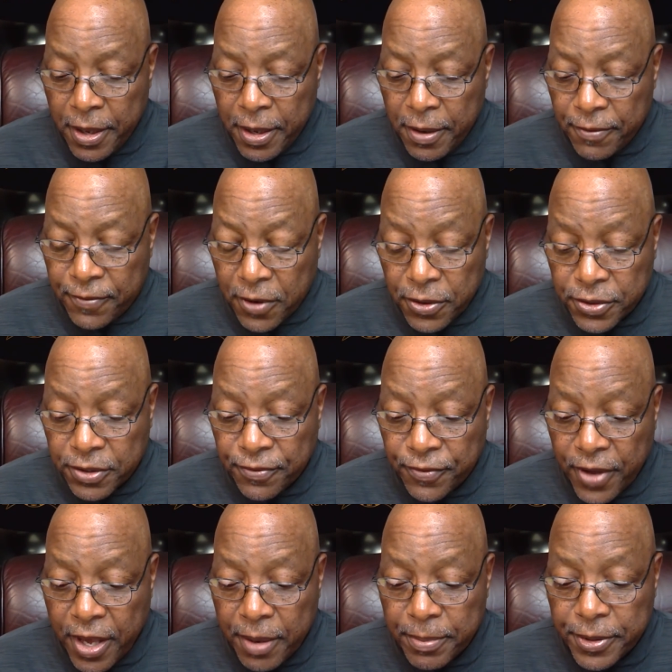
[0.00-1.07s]
Foster
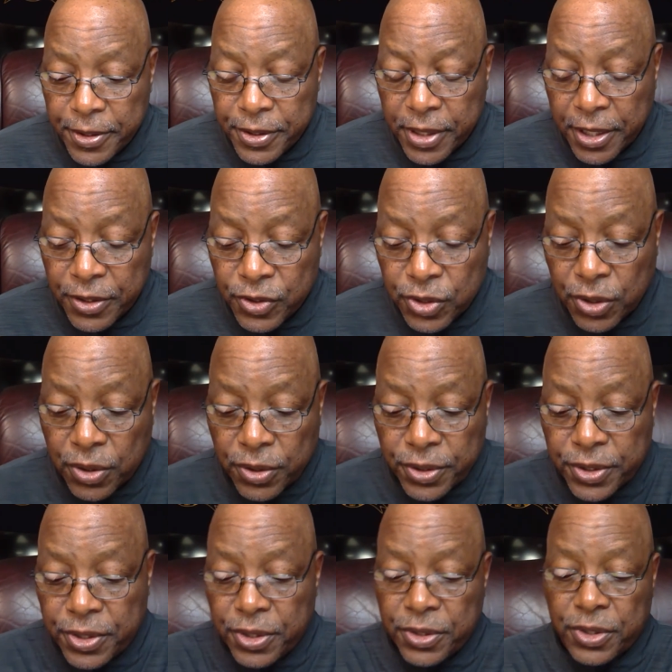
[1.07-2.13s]
Families, and Circle of
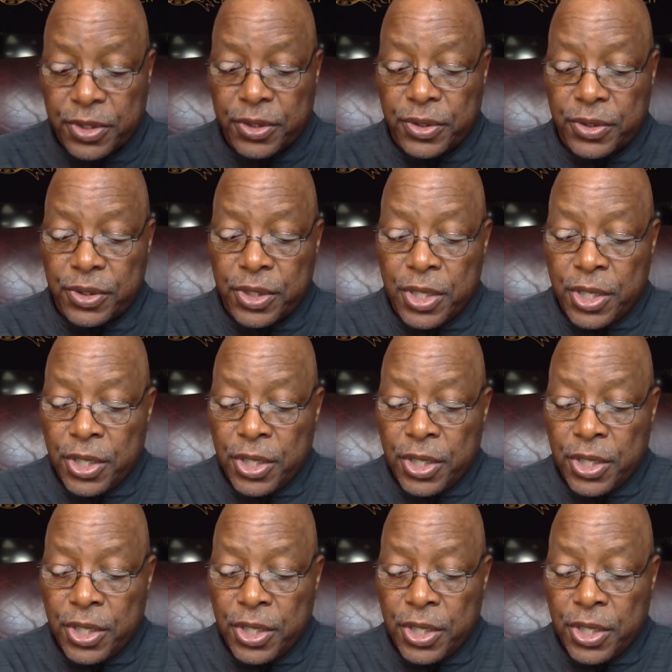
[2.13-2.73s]
Sisters